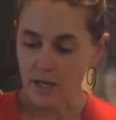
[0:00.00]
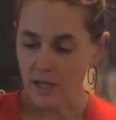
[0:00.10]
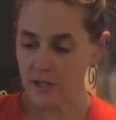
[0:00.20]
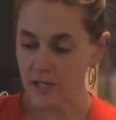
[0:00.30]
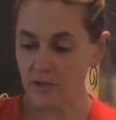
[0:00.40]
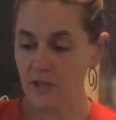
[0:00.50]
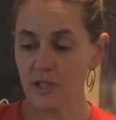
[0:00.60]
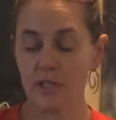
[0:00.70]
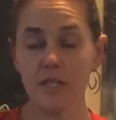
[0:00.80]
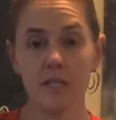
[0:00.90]
Here's everything
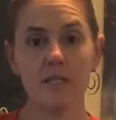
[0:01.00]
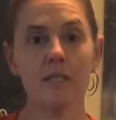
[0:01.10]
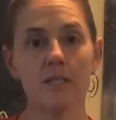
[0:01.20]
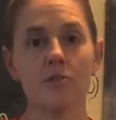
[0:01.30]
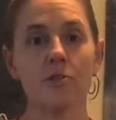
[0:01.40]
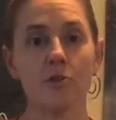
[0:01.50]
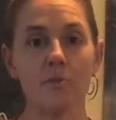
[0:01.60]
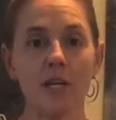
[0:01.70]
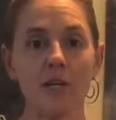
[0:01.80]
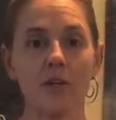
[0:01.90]
you need to
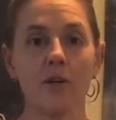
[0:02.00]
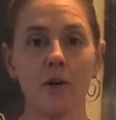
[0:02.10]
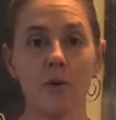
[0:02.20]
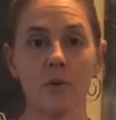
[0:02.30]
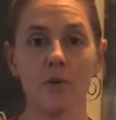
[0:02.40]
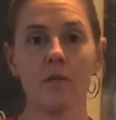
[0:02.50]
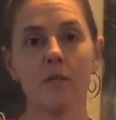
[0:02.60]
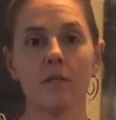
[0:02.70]
make your own